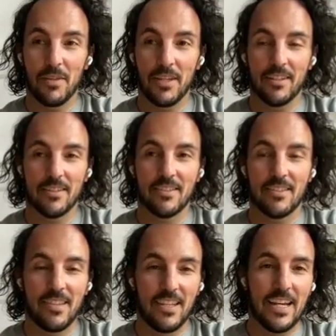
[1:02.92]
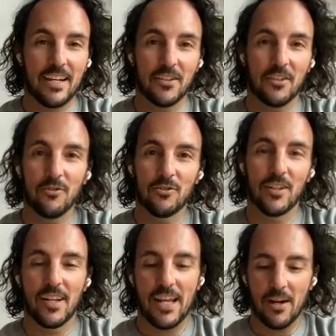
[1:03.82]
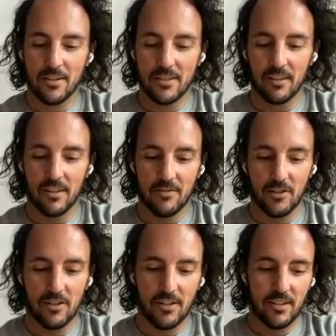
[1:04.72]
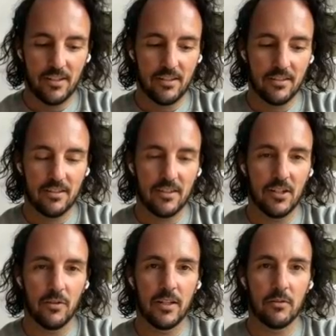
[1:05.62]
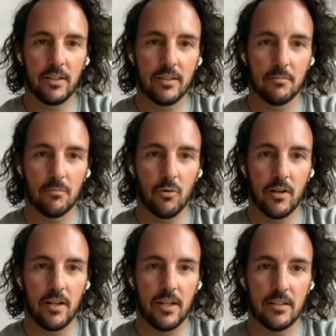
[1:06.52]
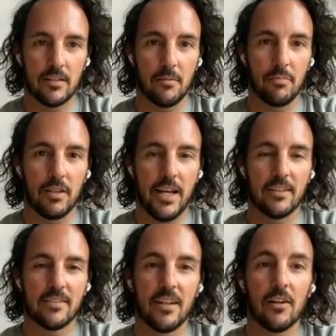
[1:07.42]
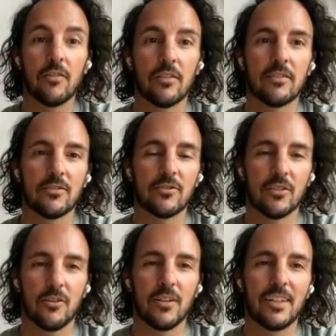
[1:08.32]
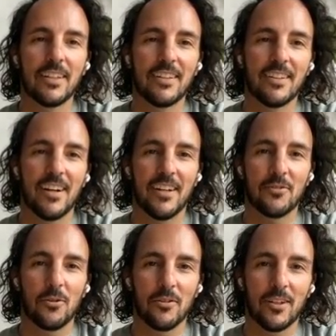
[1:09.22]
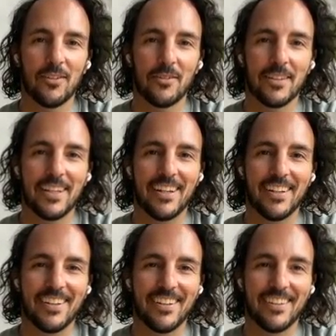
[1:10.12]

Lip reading: because the execution and how it's delivered is, equally as important as the plan itself. So I totally agree with that.